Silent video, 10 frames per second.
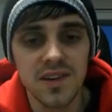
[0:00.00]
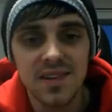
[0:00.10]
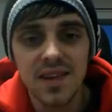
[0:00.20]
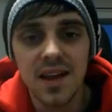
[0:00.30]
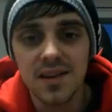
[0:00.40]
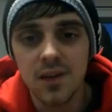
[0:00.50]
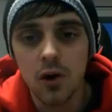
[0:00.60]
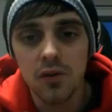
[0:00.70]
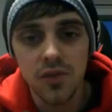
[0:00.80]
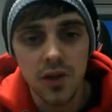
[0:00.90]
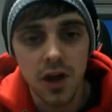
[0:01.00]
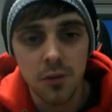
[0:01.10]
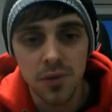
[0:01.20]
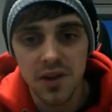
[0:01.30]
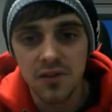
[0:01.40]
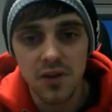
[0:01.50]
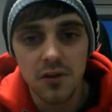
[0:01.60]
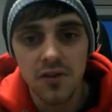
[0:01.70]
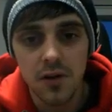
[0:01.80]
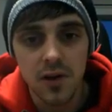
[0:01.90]
at the stats of the company
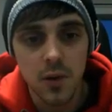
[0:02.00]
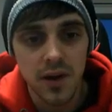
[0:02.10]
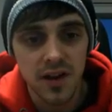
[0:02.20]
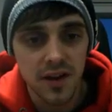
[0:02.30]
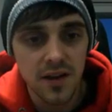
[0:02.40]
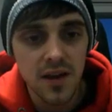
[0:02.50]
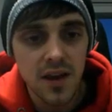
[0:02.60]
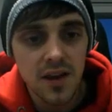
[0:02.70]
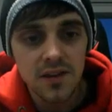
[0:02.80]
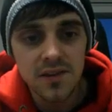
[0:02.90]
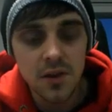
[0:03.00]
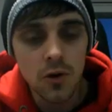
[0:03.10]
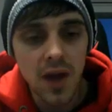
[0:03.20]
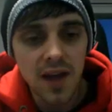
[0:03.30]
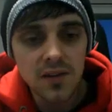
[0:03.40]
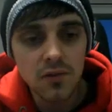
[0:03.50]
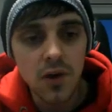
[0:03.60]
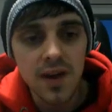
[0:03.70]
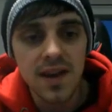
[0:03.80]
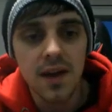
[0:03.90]
very, very quickly. So as of
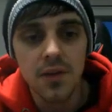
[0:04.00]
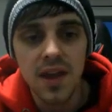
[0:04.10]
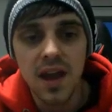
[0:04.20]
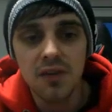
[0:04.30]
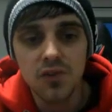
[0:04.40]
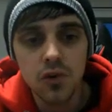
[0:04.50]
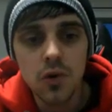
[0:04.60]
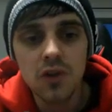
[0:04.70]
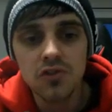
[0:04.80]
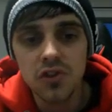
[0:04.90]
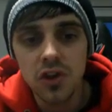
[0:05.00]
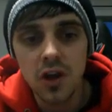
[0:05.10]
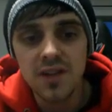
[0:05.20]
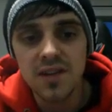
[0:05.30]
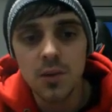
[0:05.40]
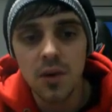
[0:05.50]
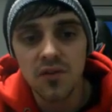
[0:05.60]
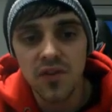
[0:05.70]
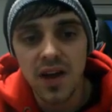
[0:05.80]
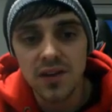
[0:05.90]
right now, they have
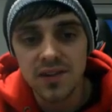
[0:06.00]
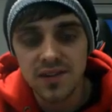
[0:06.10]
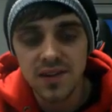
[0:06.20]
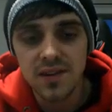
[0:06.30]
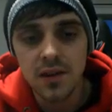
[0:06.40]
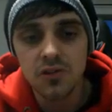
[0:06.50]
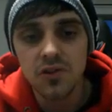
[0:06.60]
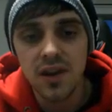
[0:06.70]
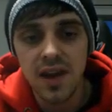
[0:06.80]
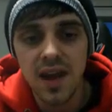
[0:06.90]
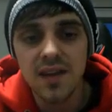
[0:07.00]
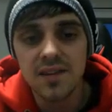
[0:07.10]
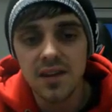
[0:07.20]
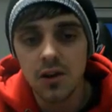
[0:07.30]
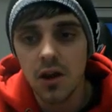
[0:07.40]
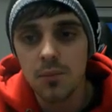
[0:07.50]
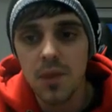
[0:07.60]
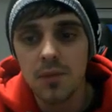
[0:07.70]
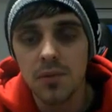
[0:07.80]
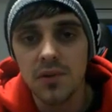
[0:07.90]
291,689
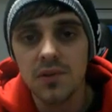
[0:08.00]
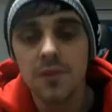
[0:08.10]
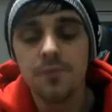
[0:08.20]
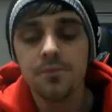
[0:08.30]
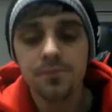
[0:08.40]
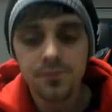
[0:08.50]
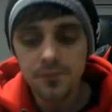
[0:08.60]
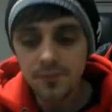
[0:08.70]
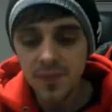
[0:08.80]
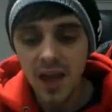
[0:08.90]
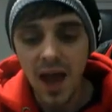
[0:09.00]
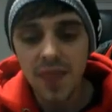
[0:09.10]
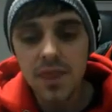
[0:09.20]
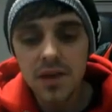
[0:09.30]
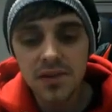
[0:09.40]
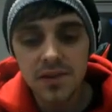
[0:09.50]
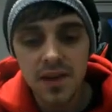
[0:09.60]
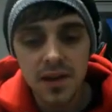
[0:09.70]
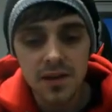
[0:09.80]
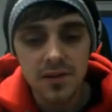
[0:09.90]
members. And this
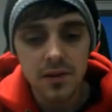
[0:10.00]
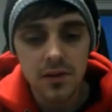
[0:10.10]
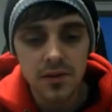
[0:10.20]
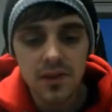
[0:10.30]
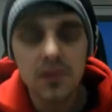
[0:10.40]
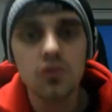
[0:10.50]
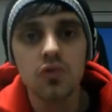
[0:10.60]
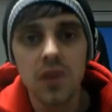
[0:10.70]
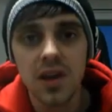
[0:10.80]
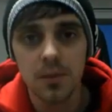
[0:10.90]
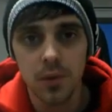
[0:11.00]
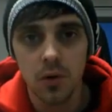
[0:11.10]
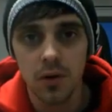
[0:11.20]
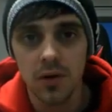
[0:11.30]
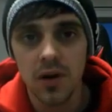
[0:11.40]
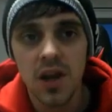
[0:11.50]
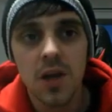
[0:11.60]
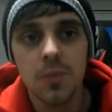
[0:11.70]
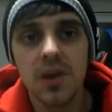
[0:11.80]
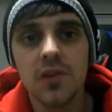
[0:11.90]
is really important
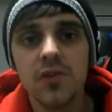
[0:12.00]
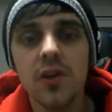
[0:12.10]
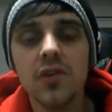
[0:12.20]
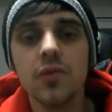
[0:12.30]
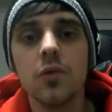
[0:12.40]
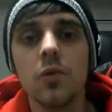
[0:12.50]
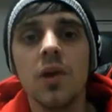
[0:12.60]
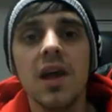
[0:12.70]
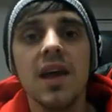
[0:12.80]
because, first of all,